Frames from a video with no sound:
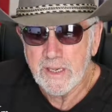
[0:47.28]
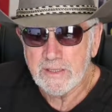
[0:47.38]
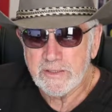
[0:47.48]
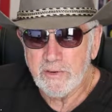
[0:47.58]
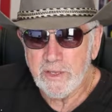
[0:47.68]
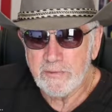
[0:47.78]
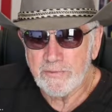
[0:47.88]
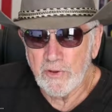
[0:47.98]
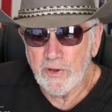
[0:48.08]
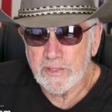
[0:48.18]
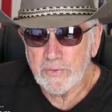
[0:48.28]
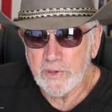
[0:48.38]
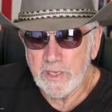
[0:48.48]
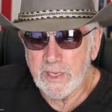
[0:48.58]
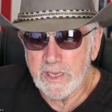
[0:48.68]
Antonio Floyd,
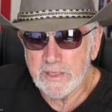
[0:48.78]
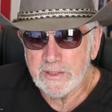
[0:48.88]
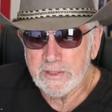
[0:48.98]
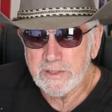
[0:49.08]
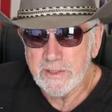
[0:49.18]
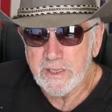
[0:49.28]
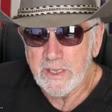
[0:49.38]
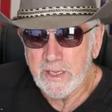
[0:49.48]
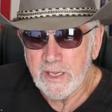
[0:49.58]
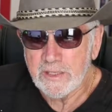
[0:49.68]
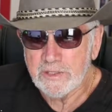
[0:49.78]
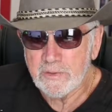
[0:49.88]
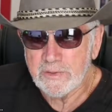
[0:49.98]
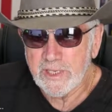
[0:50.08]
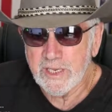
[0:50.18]
28, and
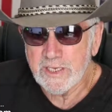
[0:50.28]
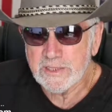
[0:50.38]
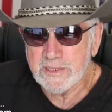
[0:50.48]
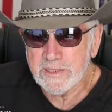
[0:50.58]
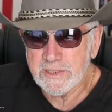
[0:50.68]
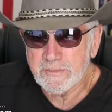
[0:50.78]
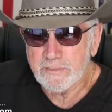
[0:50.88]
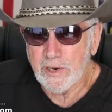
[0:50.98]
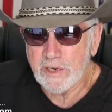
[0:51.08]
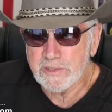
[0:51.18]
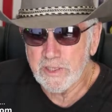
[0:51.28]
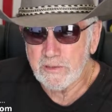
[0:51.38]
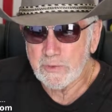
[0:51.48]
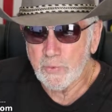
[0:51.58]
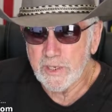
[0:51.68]
Shutanice
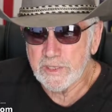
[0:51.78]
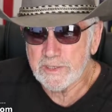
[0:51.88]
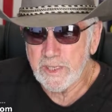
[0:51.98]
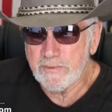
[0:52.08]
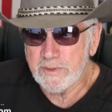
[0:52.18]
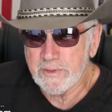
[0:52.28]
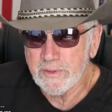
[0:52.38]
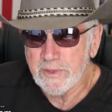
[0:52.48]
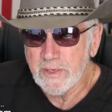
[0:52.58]
Barksdale, 27,